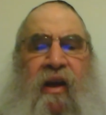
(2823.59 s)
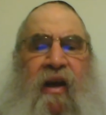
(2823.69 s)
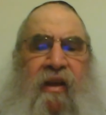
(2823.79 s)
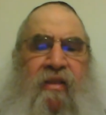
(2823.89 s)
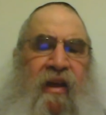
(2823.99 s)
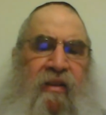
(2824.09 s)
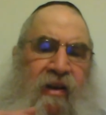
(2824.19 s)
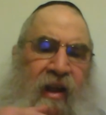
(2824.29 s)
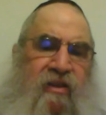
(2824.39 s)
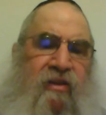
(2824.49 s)
And then the
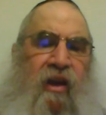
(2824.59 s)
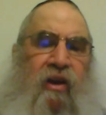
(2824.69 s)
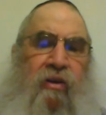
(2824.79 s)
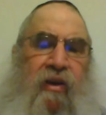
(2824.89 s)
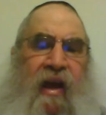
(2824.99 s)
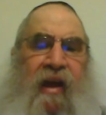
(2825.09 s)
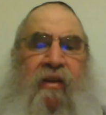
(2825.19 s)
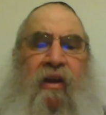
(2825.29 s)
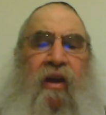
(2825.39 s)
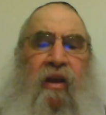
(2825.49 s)
next kikr again,
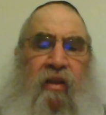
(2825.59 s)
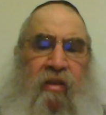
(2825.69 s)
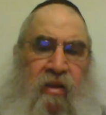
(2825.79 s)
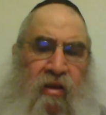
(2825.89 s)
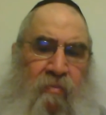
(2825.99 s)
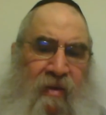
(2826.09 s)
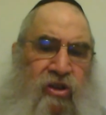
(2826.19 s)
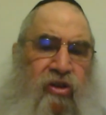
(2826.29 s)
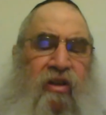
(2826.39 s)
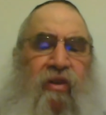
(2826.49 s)
the
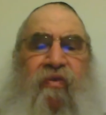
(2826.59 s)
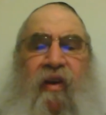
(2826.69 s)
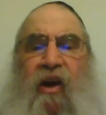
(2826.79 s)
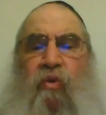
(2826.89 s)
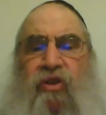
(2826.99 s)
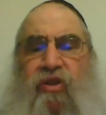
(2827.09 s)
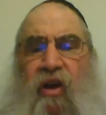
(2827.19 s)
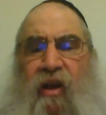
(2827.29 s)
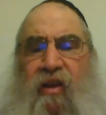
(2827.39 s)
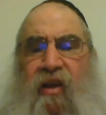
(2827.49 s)
mashke tifeach, which is
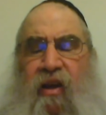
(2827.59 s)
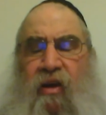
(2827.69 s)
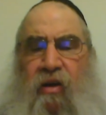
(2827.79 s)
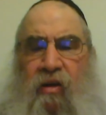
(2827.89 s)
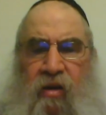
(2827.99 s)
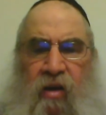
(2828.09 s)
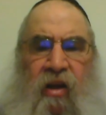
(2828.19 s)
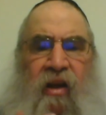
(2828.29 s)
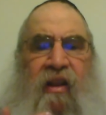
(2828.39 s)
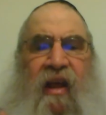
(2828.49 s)
on the kikr,
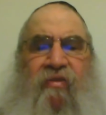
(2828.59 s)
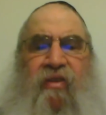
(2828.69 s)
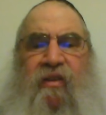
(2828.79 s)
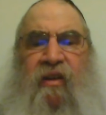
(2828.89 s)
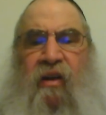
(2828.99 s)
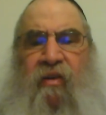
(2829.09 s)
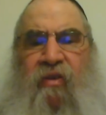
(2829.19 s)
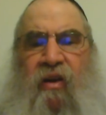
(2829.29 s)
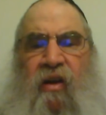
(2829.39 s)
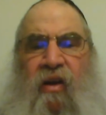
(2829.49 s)
will have a din of
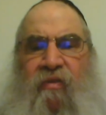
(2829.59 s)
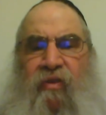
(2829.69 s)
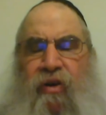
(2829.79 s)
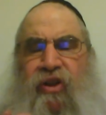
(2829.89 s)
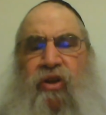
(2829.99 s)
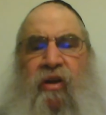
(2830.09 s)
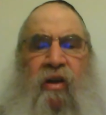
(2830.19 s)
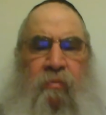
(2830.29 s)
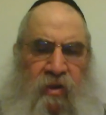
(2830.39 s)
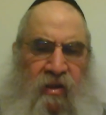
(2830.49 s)
a rishon,
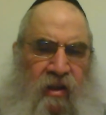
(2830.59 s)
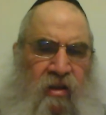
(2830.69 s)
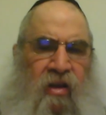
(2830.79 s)
but then